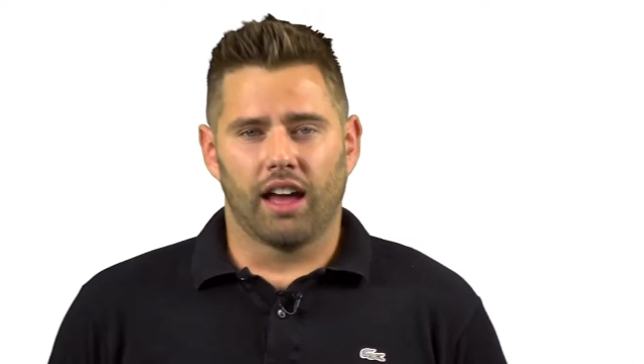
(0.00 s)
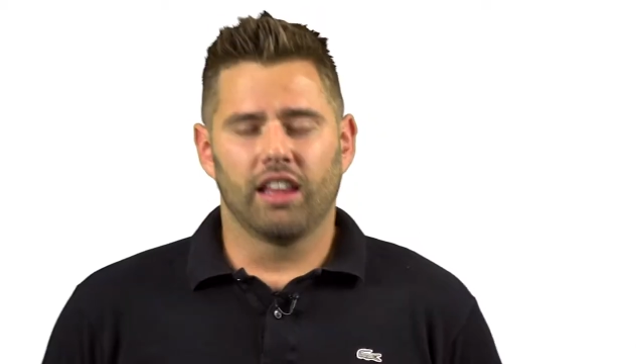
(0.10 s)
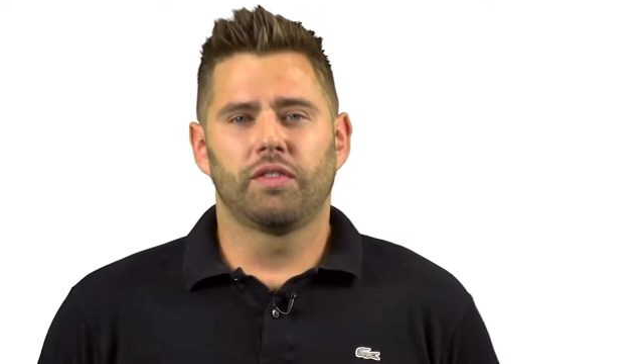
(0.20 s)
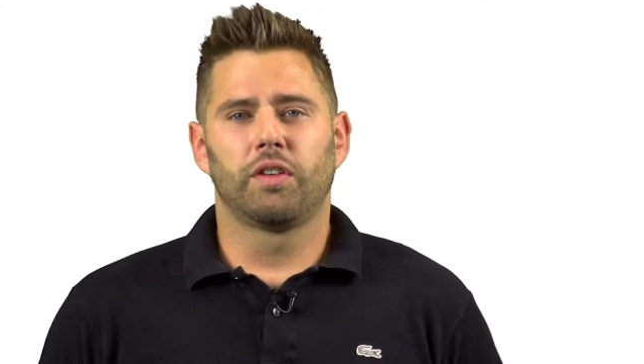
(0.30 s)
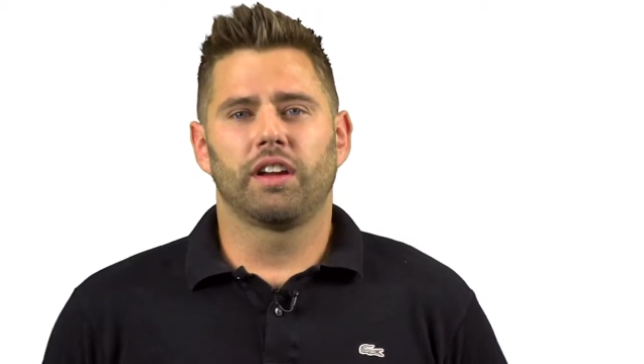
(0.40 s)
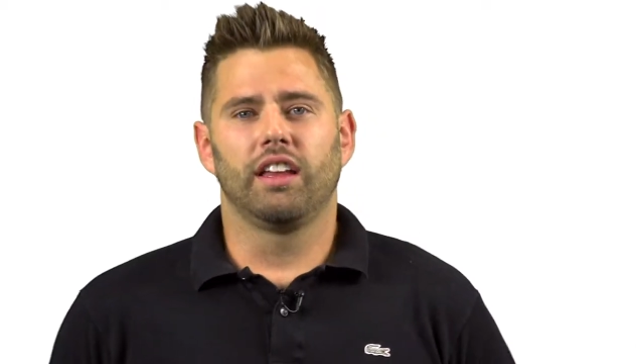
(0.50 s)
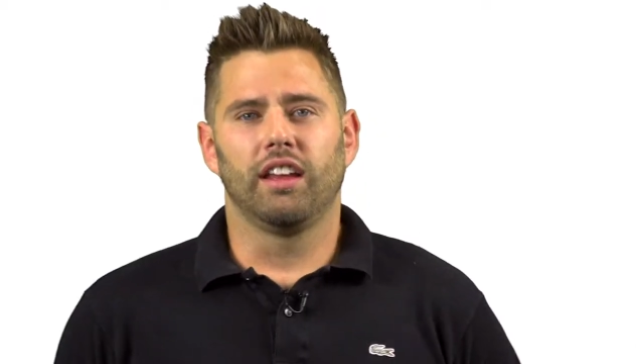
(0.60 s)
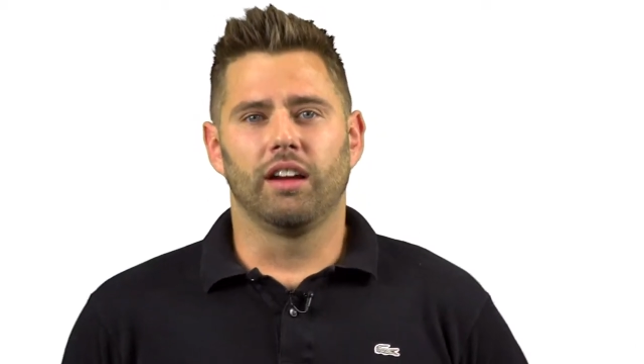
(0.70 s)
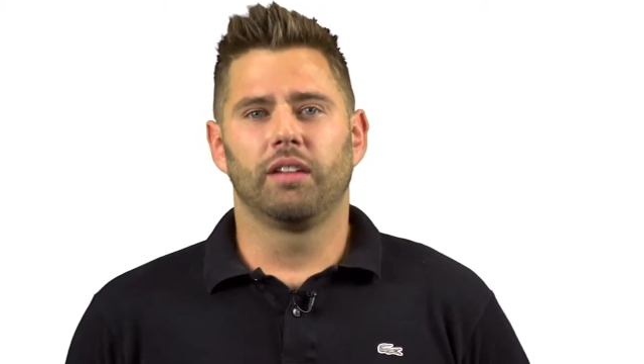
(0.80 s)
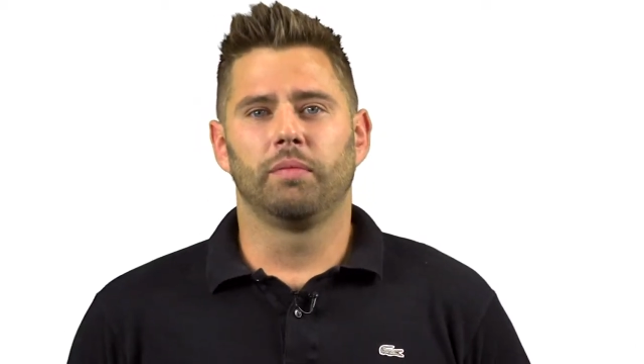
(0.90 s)
I love working
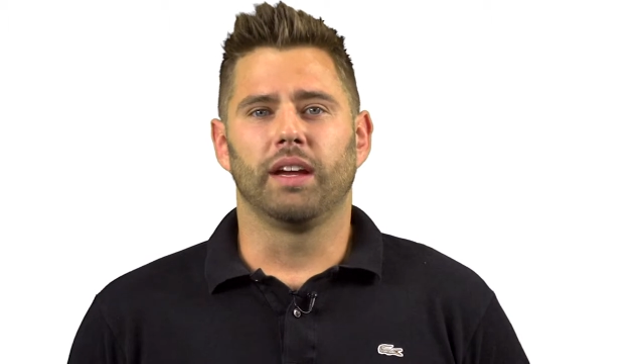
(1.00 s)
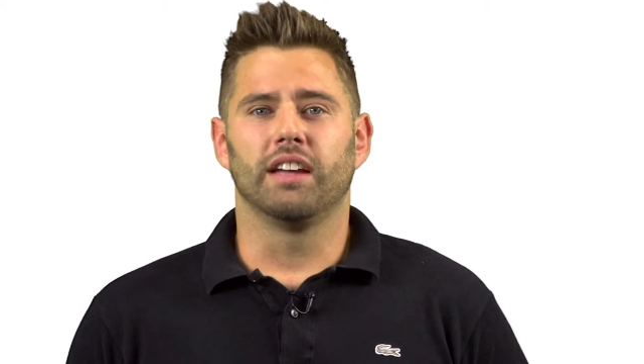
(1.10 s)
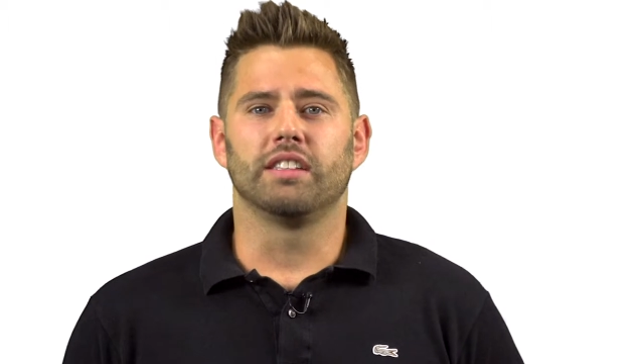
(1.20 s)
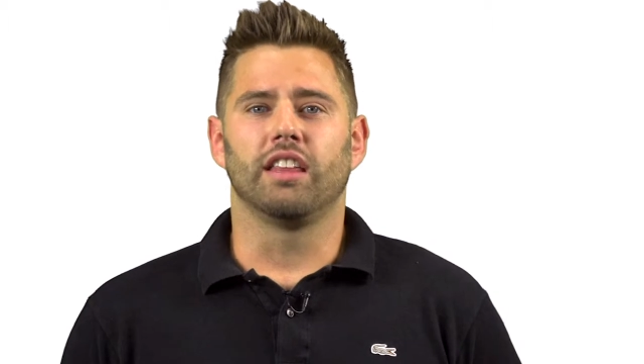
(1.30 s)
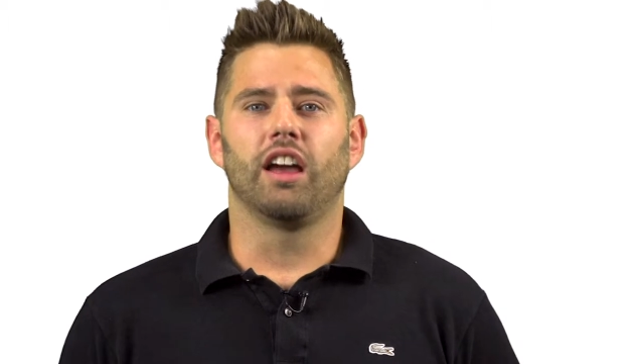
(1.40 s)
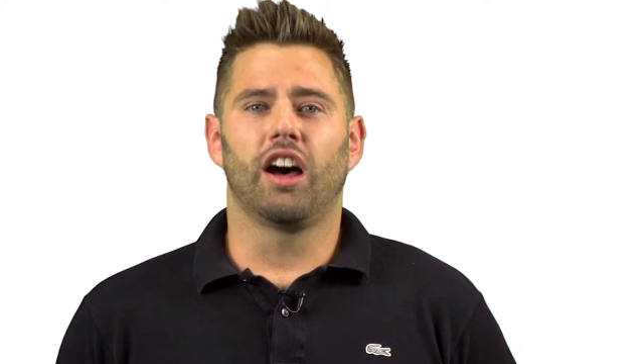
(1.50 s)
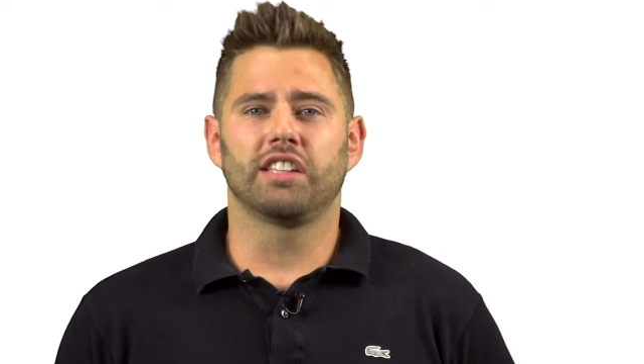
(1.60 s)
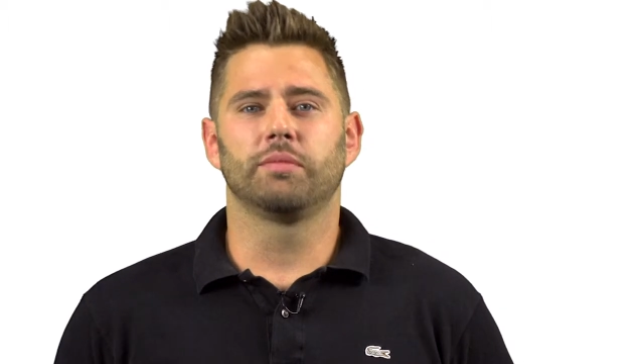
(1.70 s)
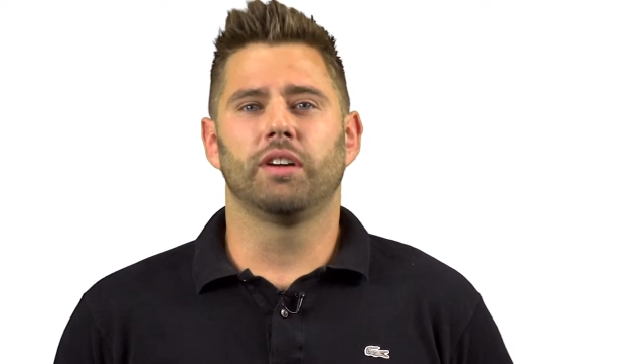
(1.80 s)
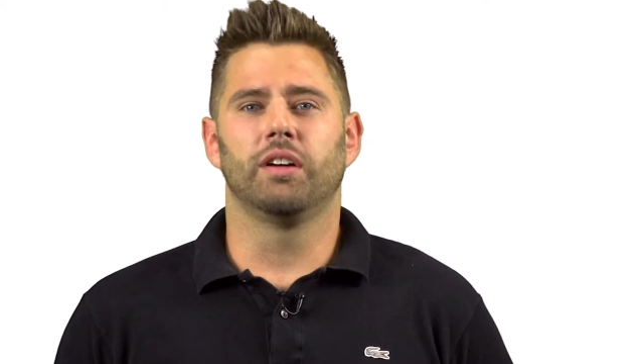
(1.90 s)
here because of the
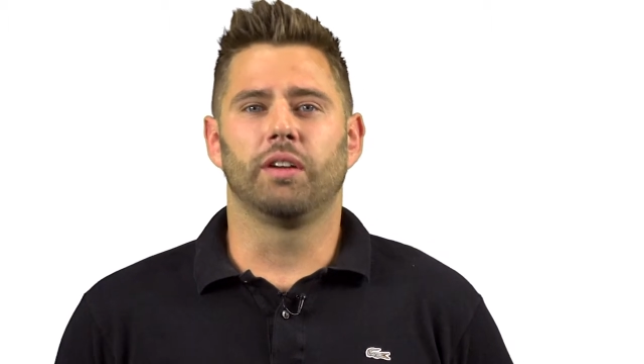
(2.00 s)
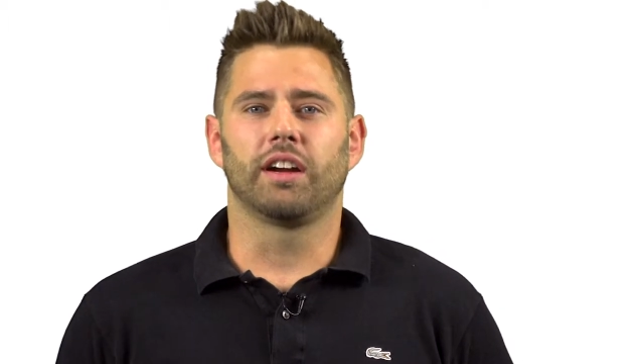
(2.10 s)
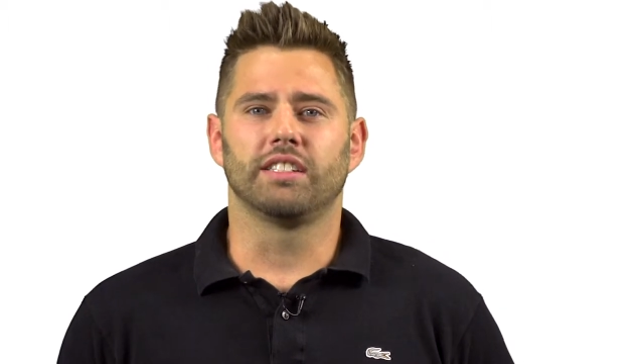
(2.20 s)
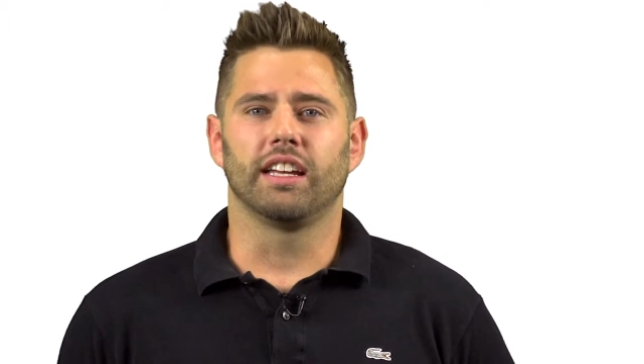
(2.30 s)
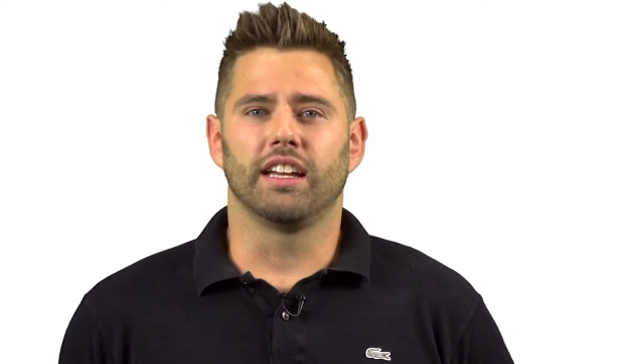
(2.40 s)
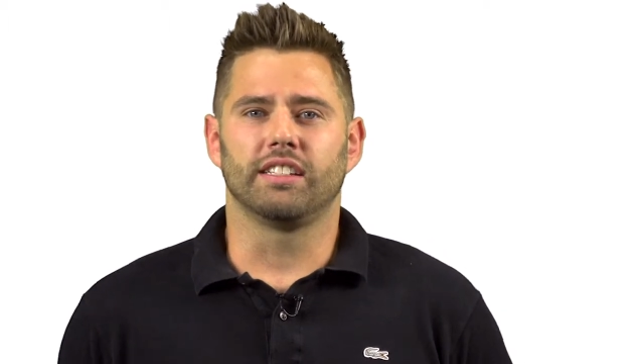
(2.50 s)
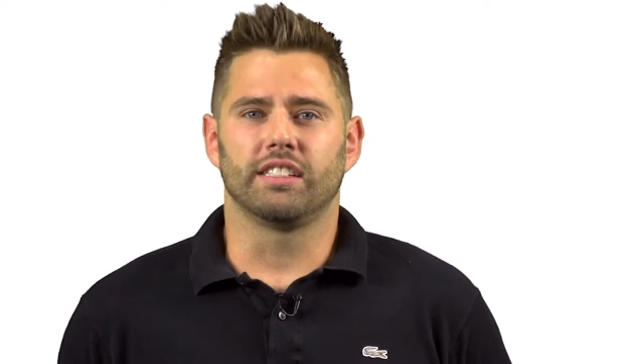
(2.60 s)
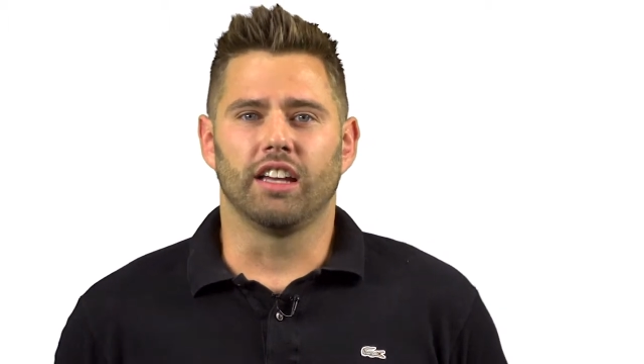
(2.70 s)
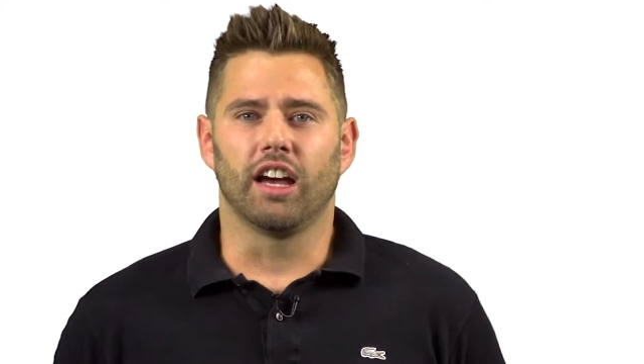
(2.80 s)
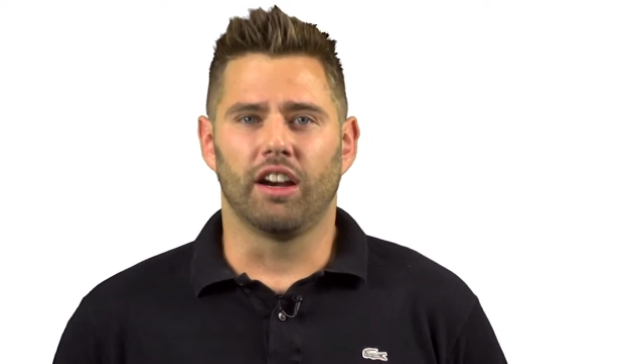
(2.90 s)
awesome coworkers I get to
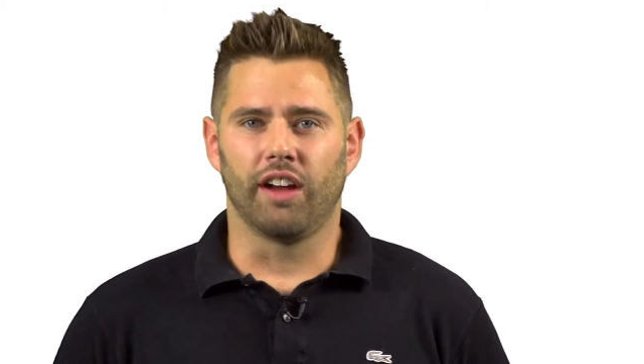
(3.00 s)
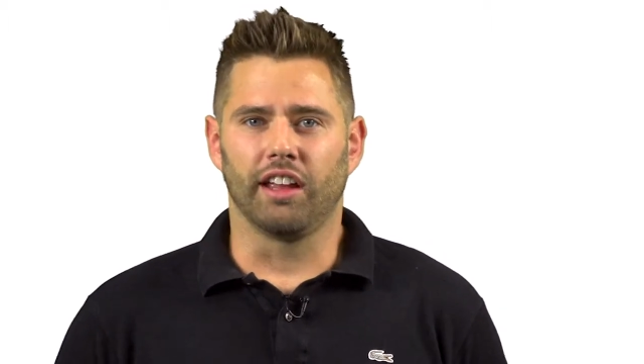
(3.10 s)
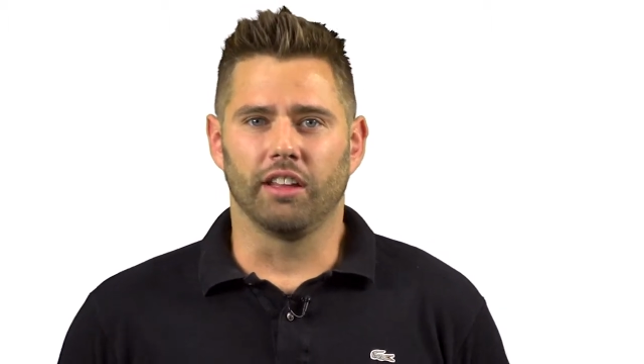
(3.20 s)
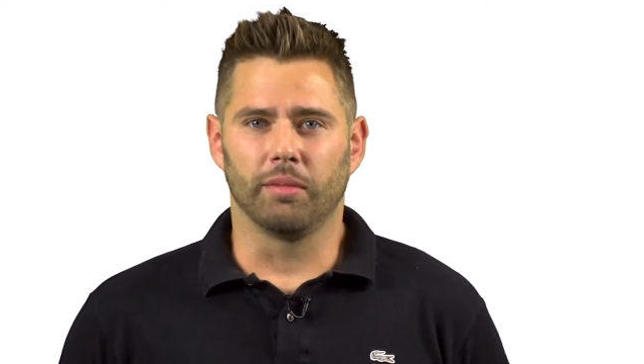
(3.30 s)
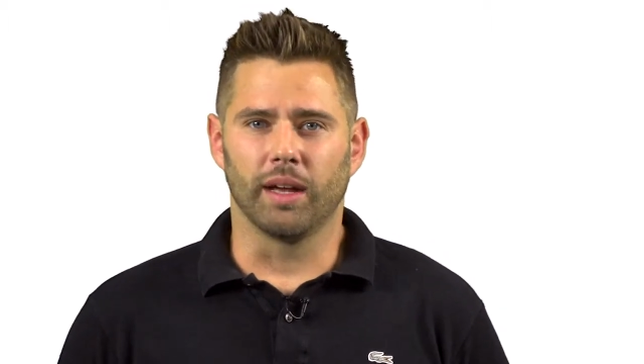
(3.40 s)
see on a regular